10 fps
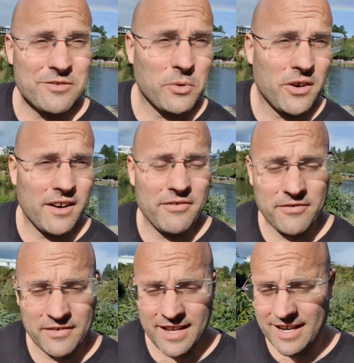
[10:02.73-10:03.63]
where
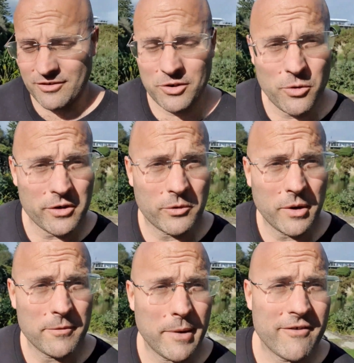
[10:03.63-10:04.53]
I recorded
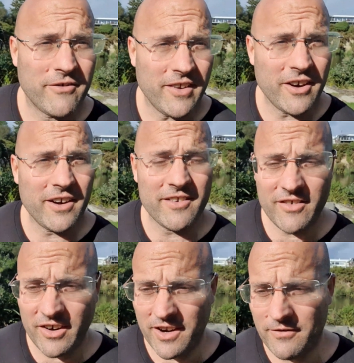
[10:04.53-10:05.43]
one of my very,
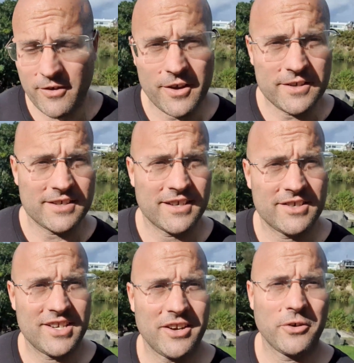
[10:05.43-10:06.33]
very first
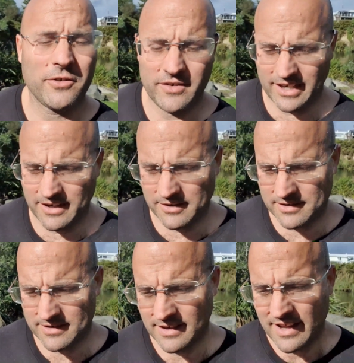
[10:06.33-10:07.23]
Qigong
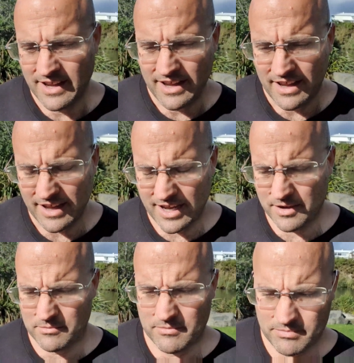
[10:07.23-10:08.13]
videos.
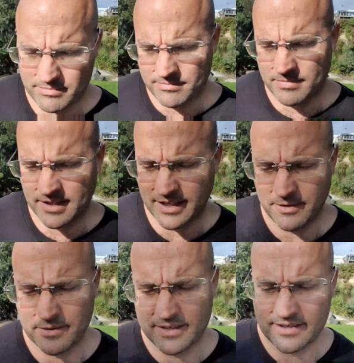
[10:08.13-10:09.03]
I
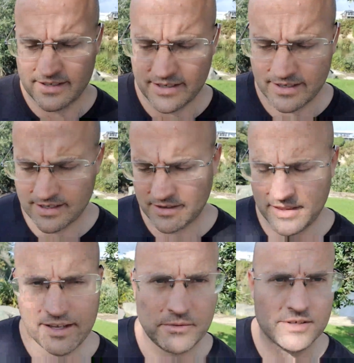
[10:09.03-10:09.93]
think
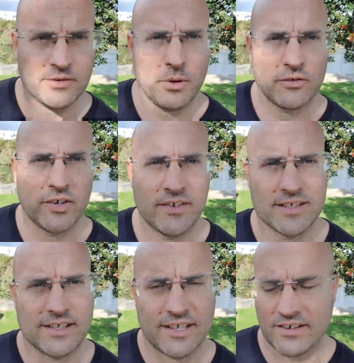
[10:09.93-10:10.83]
it was 12
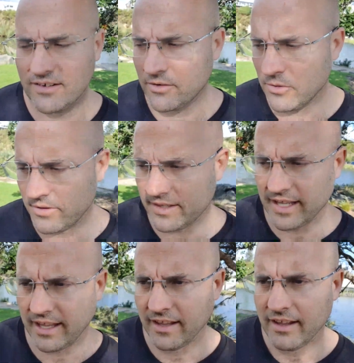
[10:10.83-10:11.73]
Rivers that I recorded there